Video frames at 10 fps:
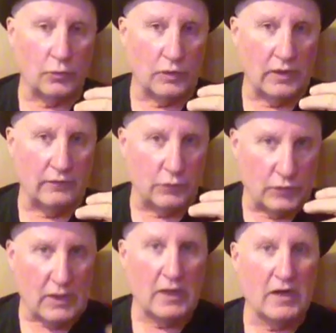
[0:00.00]
if you
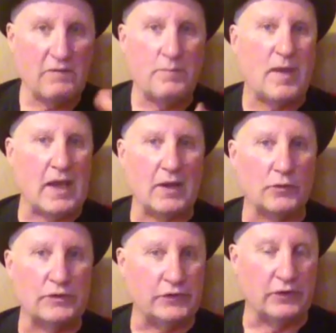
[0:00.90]
get enough
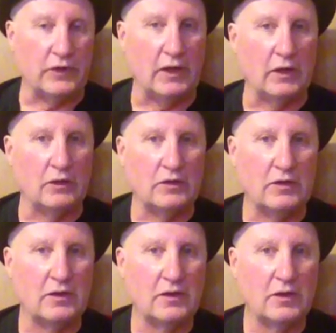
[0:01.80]
batteries in there
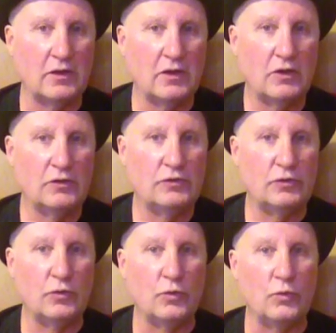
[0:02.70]

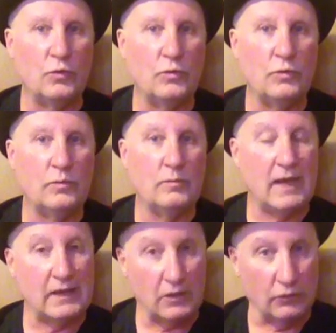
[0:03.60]
to
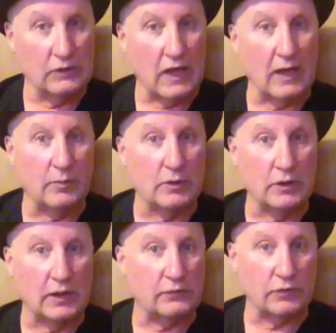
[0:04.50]
make it reliable
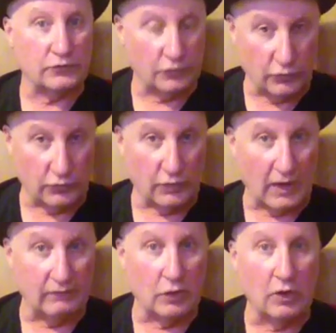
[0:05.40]
electric so you can
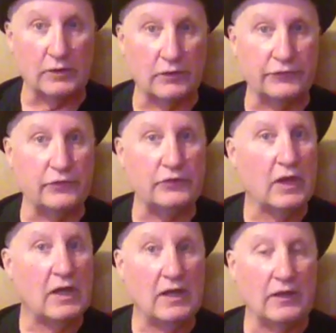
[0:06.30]
drive a long distance,
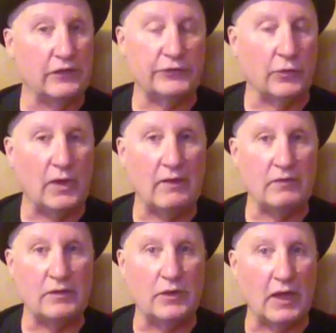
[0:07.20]
they're so
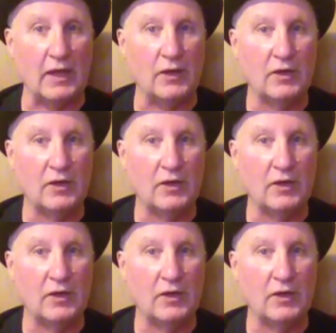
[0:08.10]
heavy that